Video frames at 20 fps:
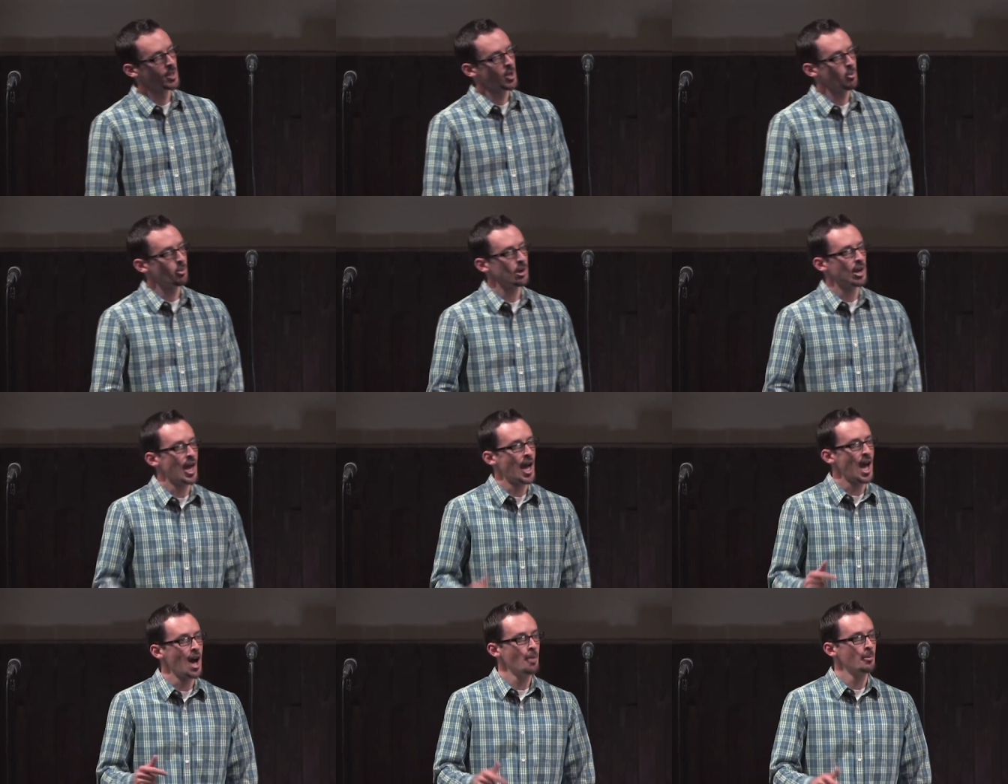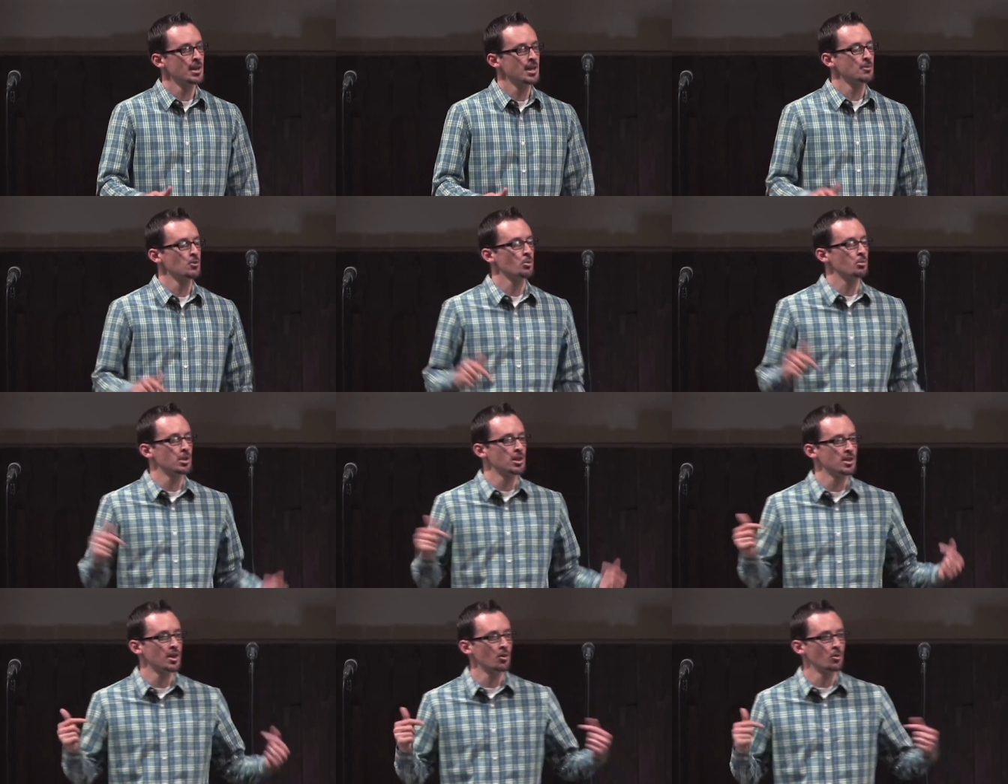but how many will
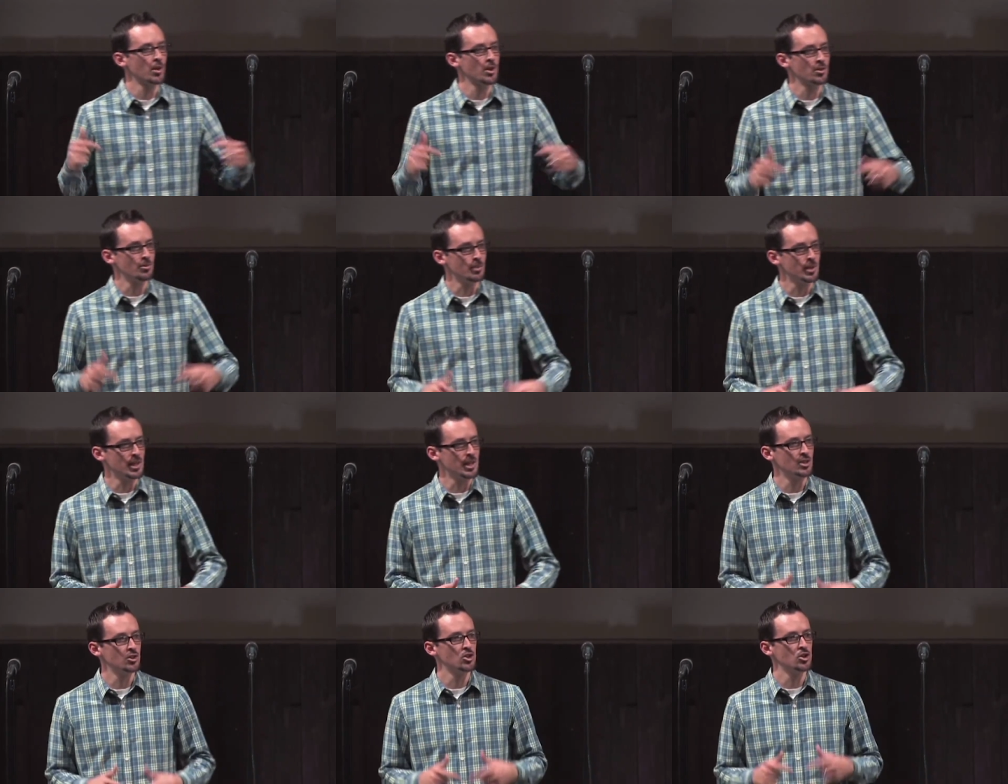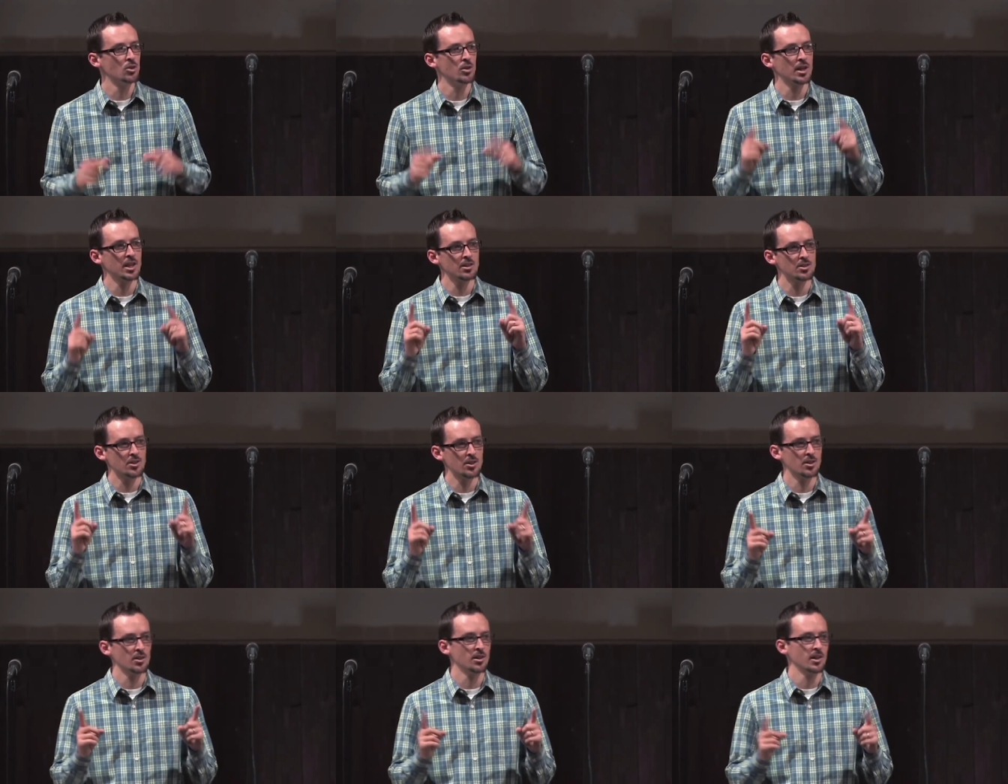be there with me enjoying
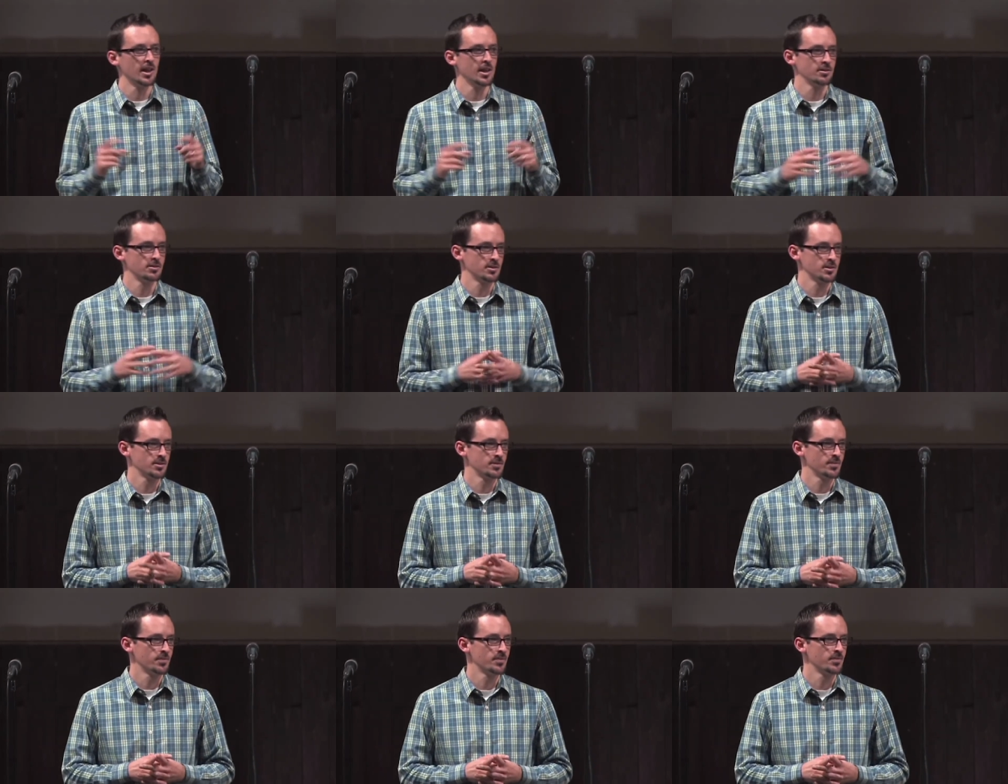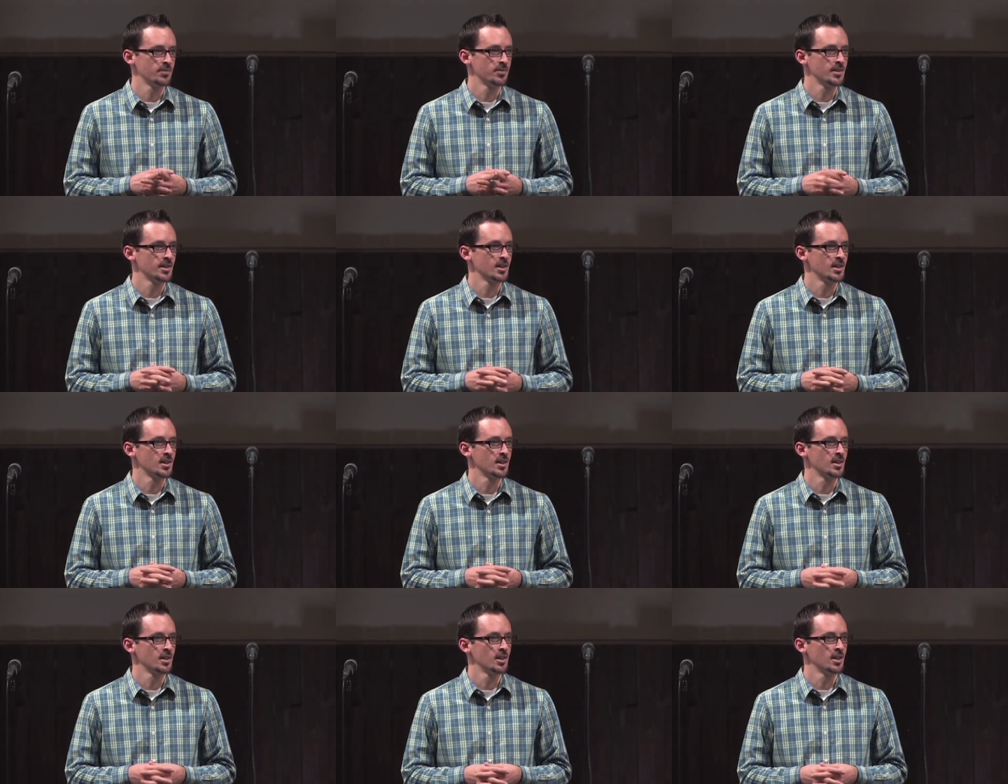eternal life?
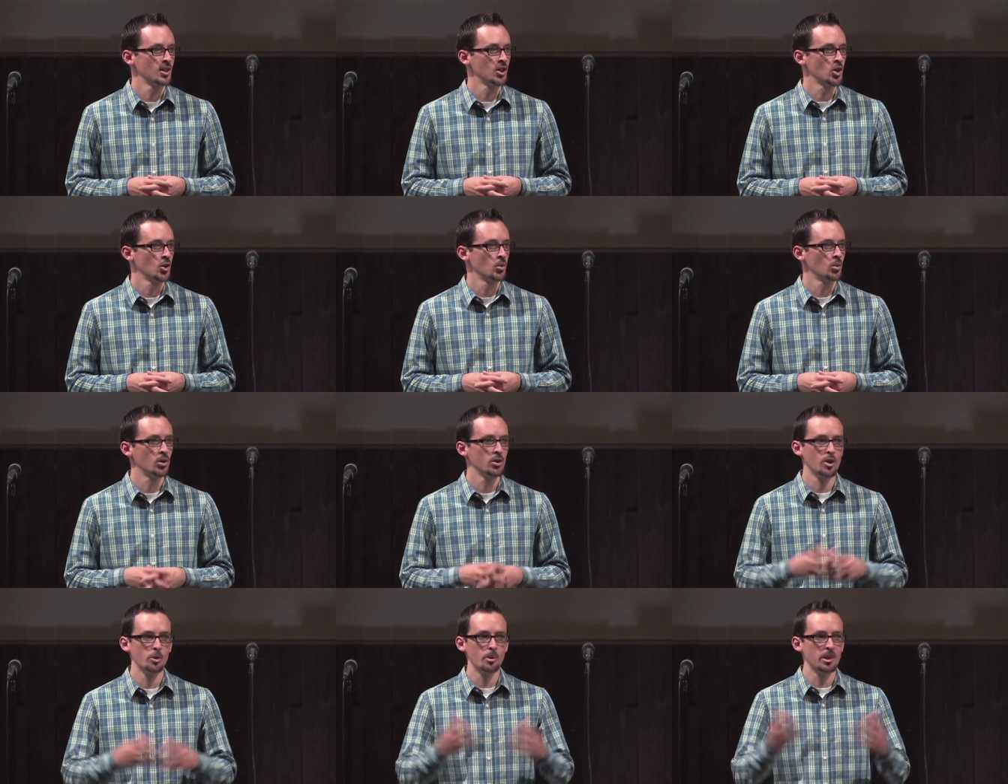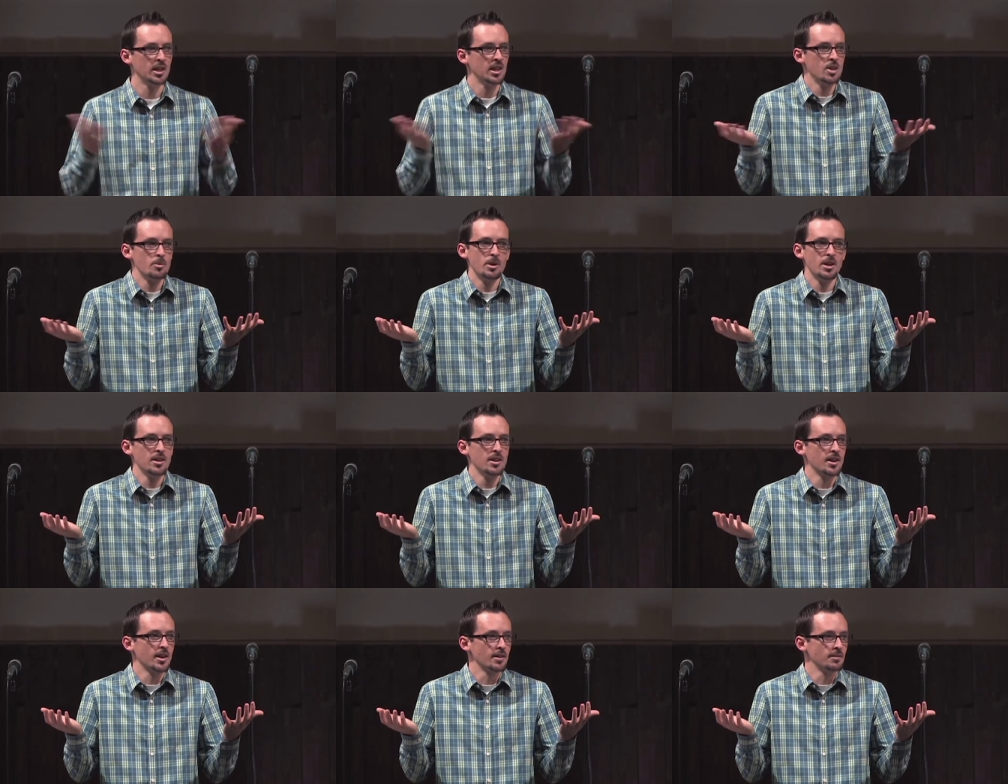Will there be anybody
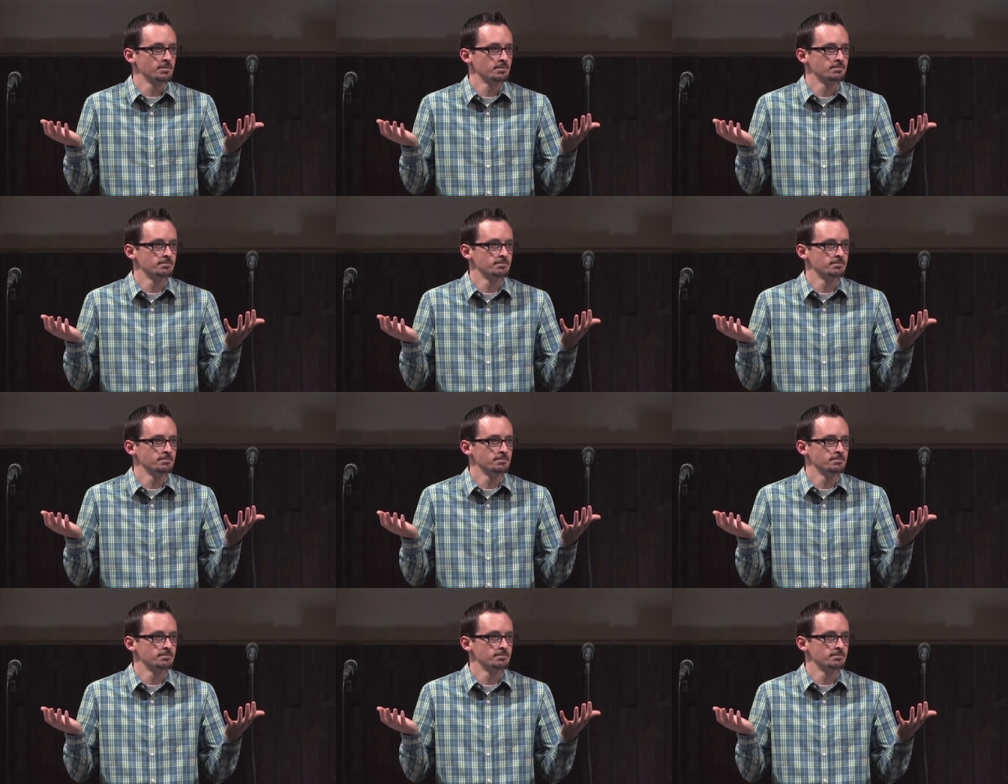there?